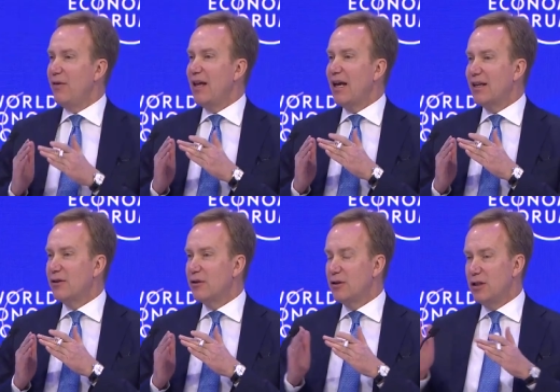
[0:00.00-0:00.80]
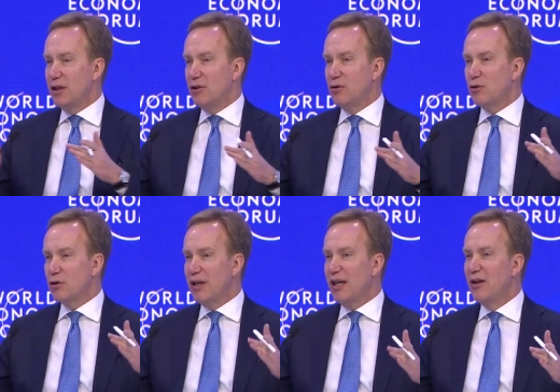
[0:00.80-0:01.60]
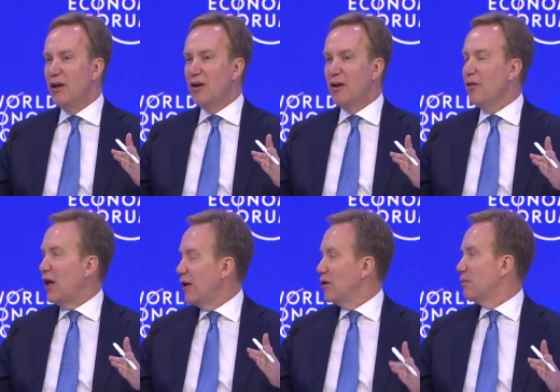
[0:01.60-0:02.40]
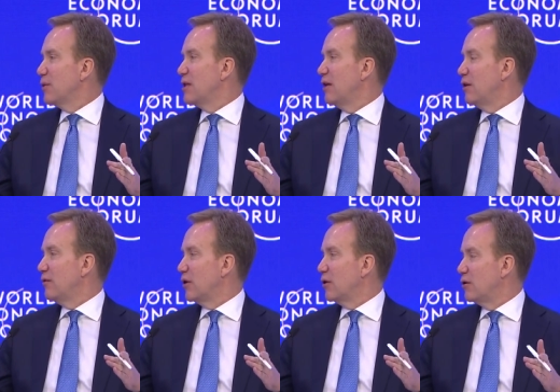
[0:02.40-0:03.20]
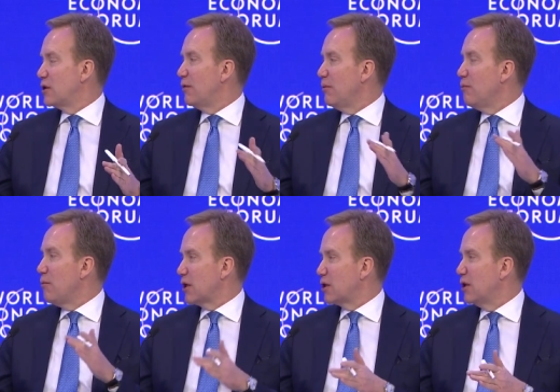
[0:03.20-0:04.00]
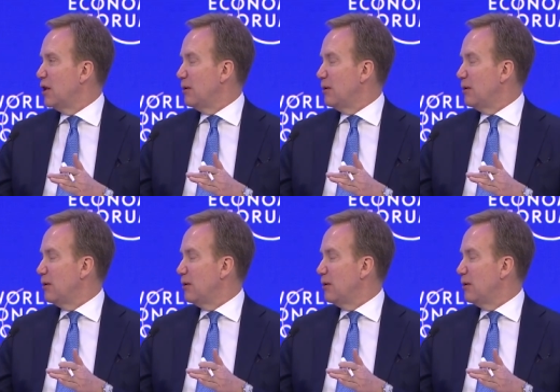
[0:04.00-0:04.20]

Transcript: if you then can continue to trade on 90% of the goods, we're much